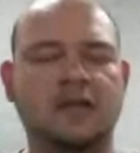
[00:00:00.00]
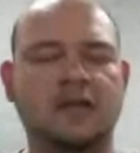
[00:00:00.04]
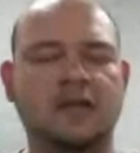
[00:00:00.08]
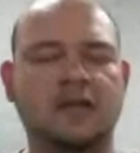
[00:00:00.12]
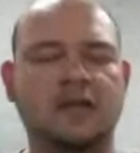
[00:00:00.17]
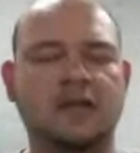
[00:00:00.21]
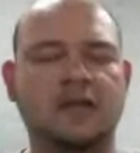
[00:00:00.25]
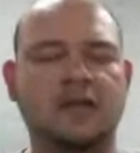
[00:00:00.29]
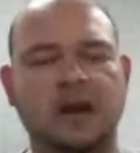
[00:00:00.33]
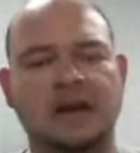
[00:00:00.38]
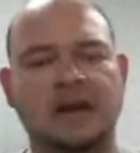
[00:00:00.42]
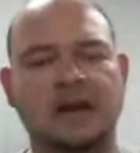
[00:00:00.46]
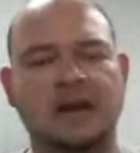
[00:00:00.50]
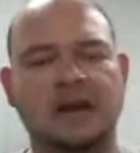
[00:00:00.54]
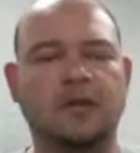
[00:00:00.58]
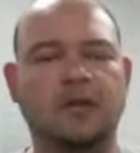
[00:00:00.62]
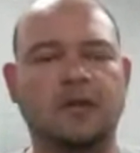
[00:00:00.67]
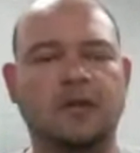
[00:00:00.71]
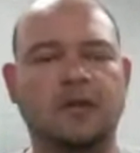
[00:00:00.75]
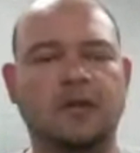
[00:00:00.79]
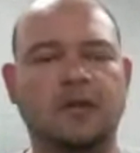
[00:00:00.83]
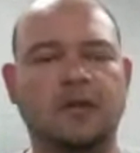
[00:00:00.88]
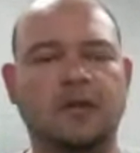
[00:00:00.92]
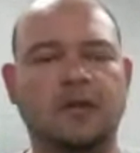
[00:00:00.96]
a
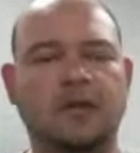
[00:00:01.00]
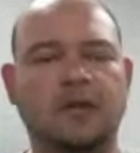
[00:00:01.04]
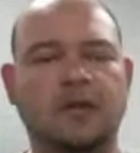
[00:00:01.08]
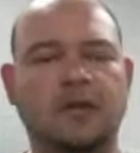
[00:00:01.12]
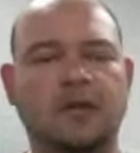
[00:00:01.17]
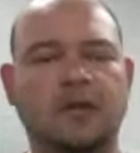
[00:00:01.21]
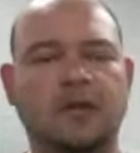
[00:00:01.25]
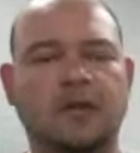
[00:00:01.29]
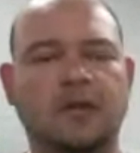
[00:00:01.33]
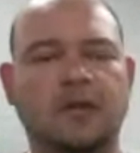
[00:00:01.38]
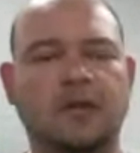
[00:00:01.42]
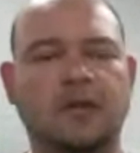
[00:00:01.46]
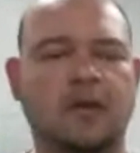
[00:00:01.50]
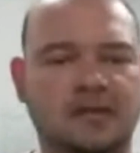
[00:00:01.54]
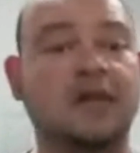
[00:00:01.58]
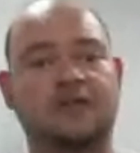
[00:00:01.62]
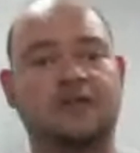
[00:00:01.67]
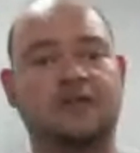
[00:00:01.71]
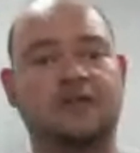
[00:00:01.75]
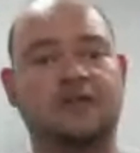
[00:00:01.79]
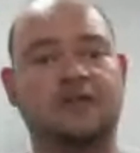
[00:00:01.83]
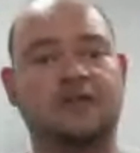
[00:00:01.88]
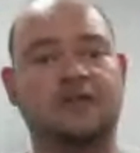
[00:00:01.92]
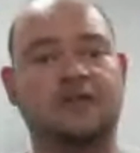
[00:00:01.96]
700 class
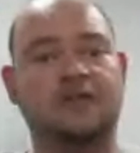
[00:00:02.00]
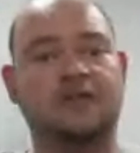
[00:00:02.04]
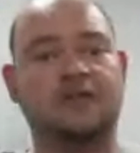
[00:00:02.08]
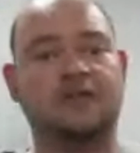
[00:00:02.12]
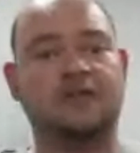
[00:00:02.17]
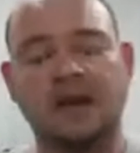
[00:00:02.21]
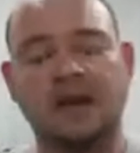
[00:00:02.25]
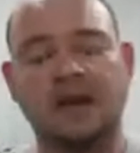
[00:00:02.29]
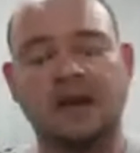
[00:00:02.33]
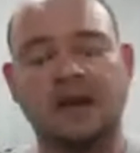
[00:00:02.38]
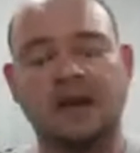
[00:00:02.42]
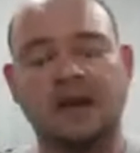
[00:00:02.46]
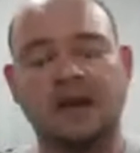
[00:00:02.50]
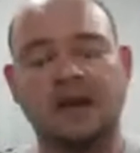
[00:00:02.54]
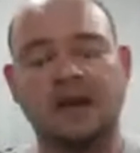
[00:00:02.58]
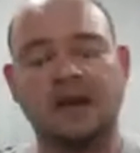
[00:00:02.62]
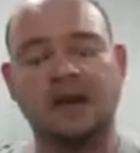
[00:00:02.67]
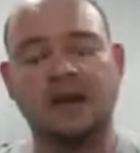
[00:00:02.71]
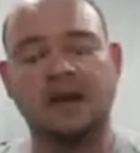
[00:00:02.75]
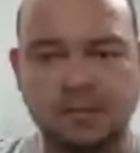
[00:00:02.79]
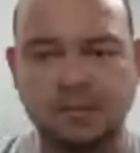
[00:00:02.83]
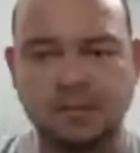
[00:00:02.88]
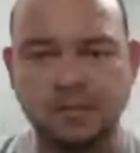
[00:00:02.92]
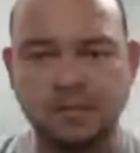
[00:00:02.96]
machine,
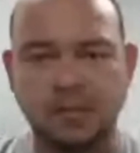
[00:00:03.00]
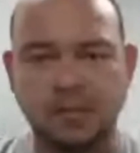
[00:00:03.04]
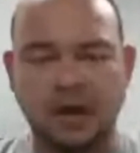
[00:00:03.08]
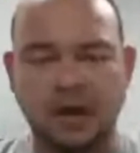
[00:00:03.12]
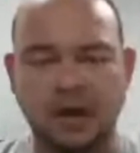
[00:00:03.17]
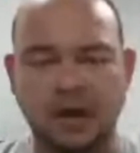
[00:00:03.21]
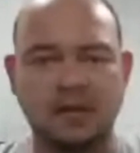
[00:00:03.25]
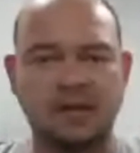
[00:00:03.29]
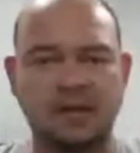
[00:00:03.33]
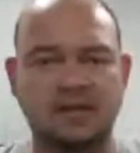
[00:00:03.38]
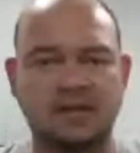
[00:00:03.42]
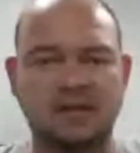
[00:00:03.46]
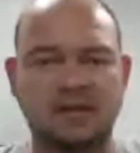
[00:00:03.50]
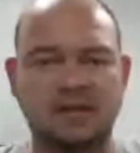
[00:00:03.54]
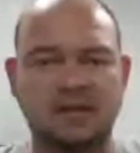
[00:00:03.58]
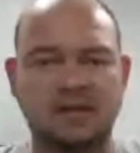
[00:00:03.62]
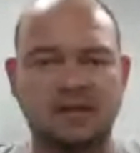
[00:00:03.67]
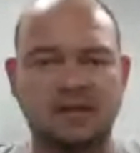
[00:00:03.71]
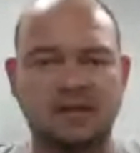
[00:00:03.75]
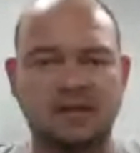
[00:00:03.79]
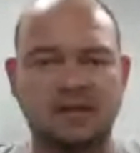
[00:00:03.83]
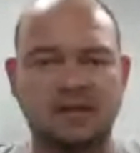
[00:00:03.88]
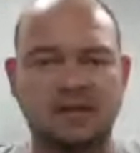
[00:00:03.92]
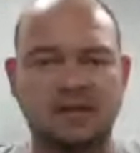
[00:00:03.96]
and by this
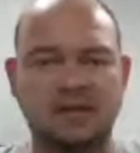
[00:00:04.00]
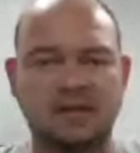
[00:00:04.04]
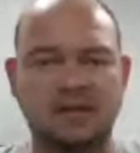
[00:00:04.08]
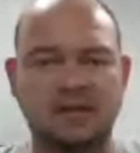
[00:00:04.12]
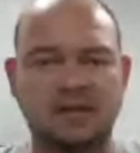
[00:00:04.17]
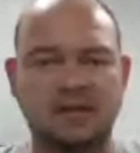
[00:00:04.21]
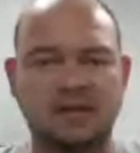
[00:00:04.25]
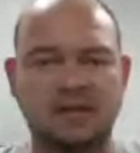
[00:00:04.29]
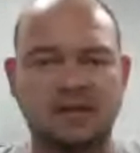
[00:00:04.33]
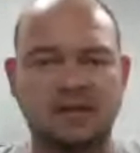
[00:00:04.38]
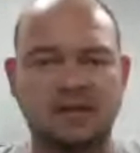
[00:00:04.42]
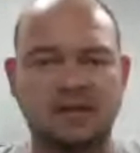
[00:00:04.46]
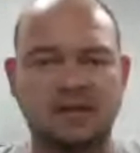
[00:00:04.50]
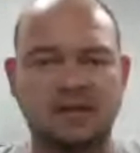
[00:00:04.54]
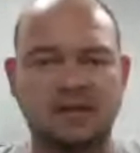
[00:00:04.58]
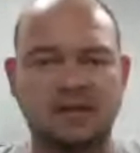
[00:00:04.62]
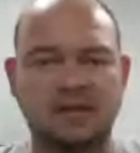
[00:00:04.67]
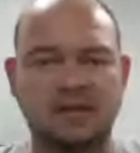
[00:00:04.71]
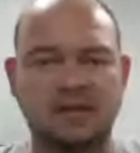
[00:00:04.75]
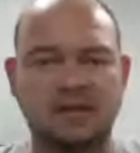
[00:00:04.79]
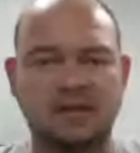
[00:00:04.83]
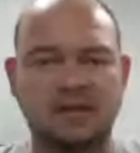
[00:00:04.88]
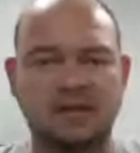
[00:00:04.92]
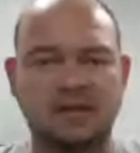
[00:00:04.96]
I
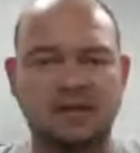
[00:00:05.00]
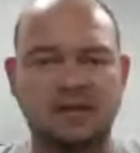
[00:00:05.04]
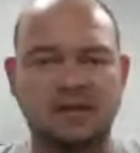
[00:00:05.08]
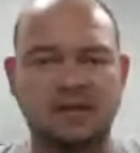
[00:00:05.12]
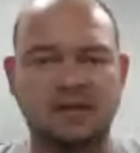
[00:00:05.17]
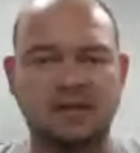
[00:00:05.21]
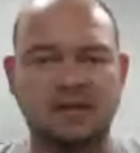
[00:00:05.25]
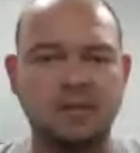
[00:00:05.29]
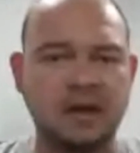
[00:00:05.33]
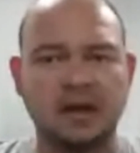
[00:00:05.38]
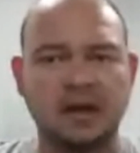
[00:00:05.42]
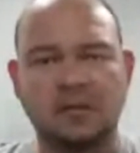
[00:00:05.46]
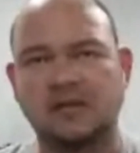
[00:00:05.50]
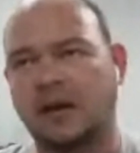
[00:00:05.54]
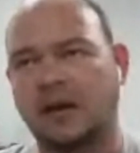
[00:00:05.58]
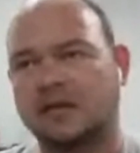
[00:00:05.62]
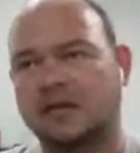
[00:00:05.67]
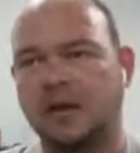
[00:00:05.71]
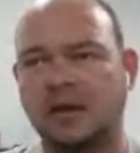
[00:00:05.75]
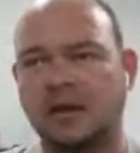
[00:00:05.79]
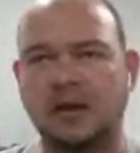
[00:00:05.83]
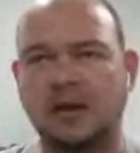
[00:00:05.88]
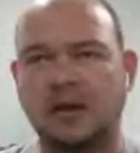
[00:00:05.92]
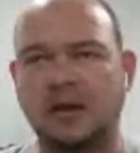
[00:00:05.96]
have
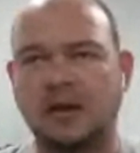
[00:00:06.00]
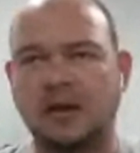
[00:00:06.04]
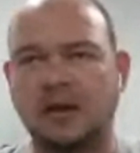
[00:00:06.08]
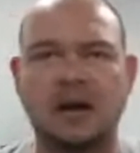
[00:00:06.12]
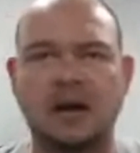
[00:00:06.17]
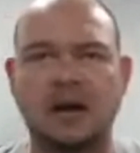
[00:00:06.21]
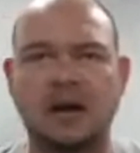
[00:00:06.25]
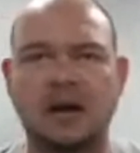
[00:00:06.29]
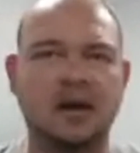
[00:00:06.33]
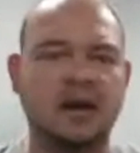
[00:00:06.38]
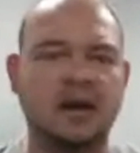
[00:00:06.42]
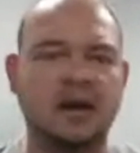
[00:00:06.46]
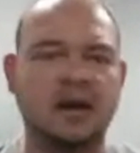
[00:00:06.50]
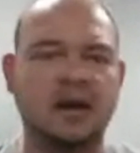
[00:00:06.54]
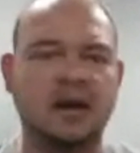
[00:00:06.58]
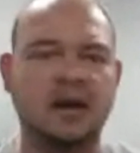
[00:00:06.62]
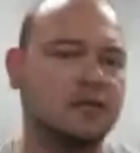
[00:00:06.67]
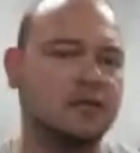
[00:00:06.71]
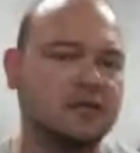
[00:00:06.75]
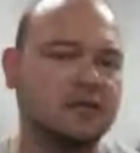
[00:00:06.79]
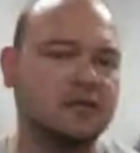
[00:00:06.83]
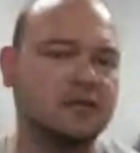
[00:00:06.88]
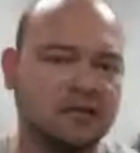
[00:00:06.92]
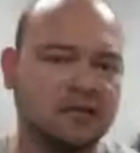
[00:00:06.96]
approximately in
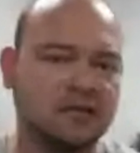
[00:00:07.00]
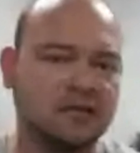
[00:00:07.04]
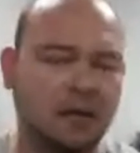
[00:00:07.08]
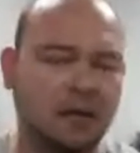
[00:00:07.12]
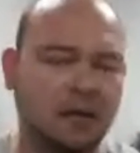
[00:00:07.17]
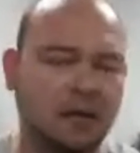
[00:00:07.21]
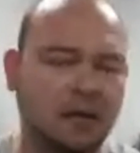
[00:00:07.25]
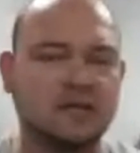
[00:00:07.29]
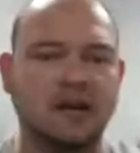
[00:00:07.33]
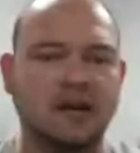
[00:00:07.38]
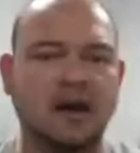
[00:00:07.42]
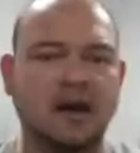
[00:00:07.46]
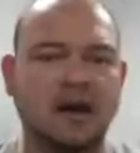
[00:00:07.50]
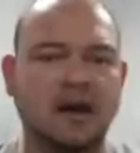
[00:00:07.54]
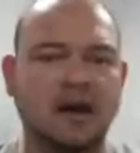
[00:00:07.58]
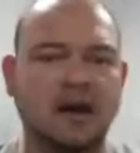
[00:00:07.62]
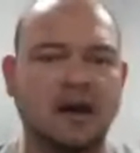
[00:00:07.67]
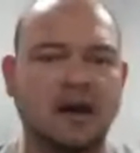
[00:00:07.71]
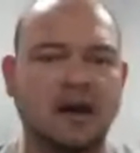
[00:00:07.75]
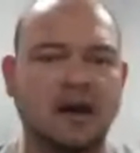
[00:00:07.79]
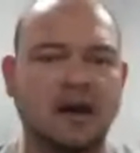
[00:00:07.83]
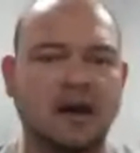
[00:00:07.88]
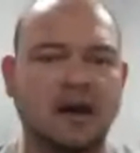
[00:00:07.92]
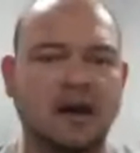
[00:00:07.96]
ounces. I would say
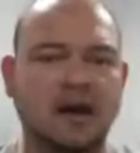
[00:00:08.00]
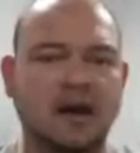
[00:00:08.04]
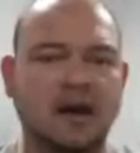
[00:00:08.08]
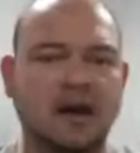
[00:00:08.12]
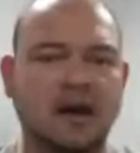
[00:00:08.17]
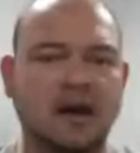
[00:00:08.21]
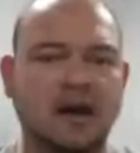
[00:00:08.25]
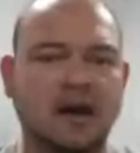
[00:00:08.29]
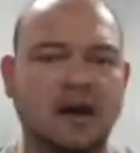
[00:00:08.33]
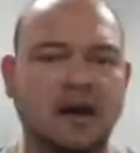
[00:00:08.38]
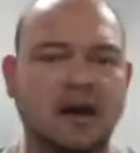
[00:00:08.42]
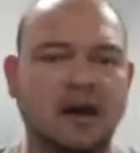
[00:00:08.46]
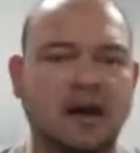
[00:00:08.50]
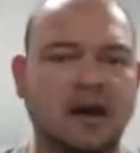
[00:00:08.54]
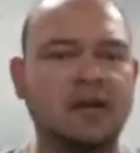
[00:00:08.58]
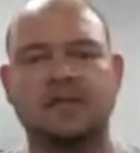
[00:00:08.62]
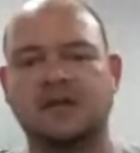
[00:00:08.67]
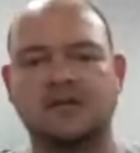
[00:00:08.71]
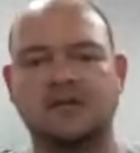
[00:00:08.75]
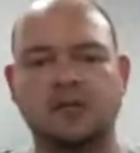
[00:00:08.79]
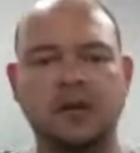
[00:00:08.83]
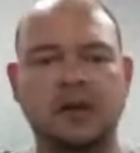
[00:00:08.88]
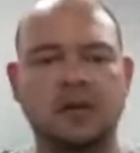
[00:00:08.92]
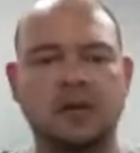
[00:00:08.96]
100 ounces
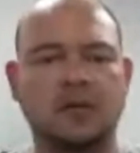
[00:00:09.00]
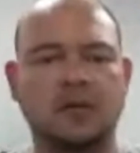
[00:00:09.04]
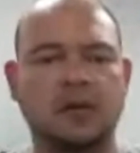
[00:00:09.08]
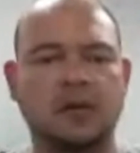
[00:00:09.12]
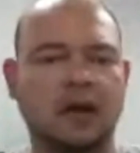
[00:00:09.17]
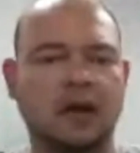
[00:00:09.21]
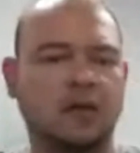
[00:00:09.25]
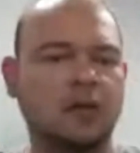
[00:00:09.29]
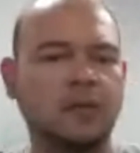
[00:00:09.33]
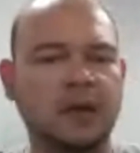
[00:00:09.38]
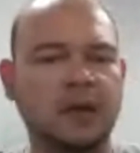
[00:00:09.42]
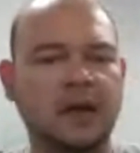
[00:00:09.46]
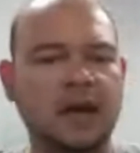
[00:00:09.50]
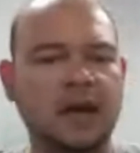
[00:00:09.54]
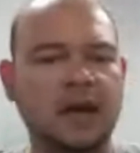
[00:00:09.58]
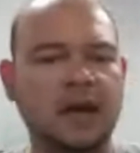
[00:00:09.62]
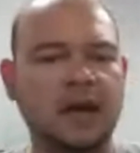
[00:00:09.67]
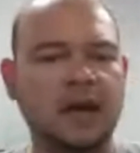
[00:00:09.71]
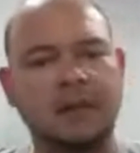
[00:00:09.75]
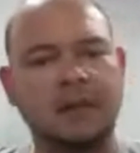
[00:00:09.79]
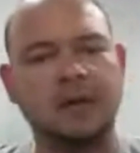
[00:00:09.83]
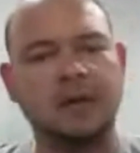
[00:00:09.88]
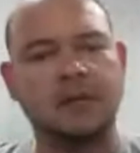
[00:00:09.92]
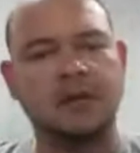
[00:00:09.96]
would be what I would be
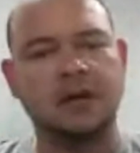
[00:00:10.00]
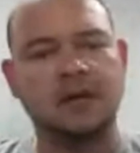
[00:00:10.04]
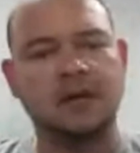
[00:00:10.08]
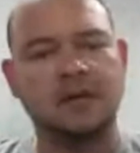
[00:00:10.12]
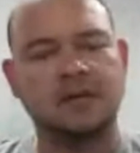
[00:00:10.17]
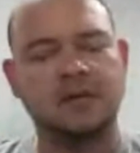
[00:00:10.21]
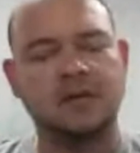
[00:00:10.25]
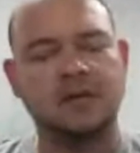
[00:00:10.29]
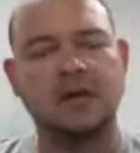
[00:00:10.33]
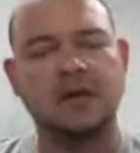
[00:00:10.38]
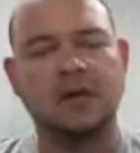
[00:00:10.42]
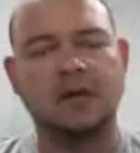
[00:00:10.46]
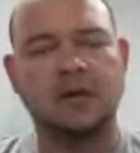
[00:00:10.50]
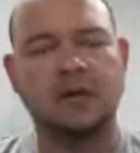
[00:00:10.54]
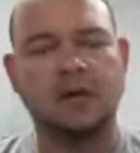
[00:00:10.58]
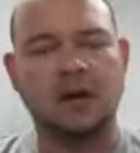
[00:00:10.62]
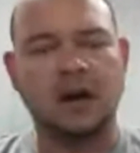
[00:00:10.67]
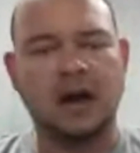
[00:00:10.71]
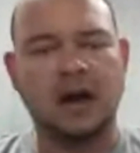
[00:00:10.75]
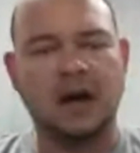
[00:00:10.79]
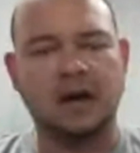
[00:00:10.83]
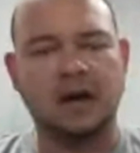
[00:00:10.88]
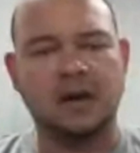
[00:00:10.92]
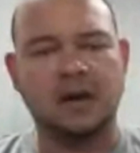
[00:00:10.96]
happy with,
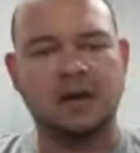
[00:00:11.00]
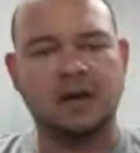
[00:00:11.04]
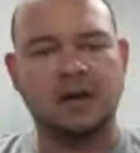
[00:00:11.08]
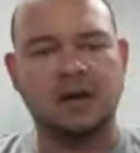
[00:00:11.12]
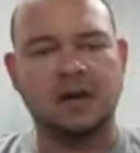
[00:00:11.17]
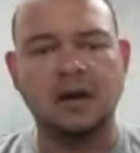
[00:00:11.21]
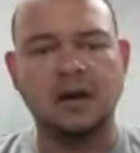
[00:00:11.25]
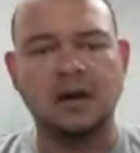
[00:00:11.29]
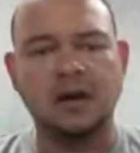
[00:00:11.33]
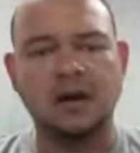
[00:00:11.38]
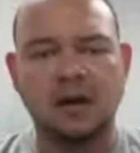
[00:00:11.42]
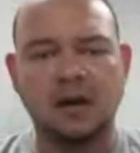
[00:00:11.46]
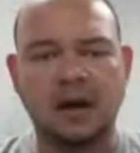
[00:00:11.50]
or higher.